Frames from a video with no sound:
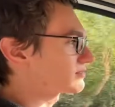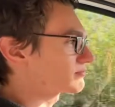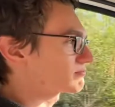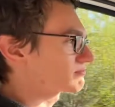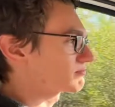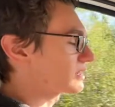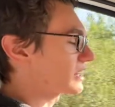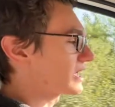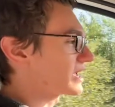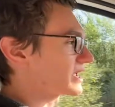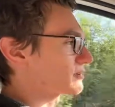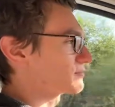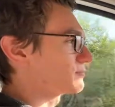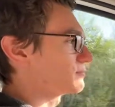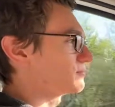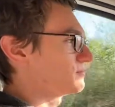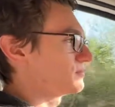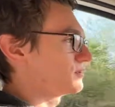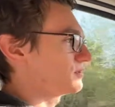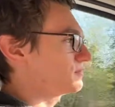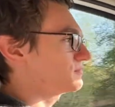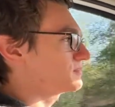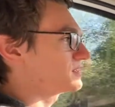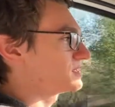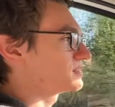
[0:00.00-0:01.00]
like
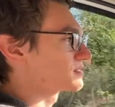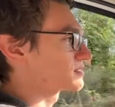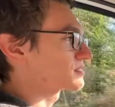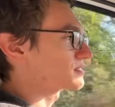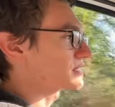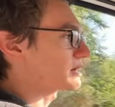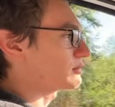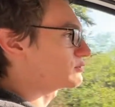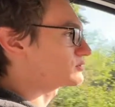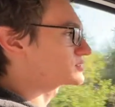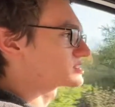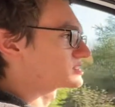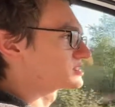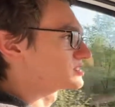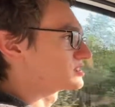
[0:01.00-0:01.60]
15,000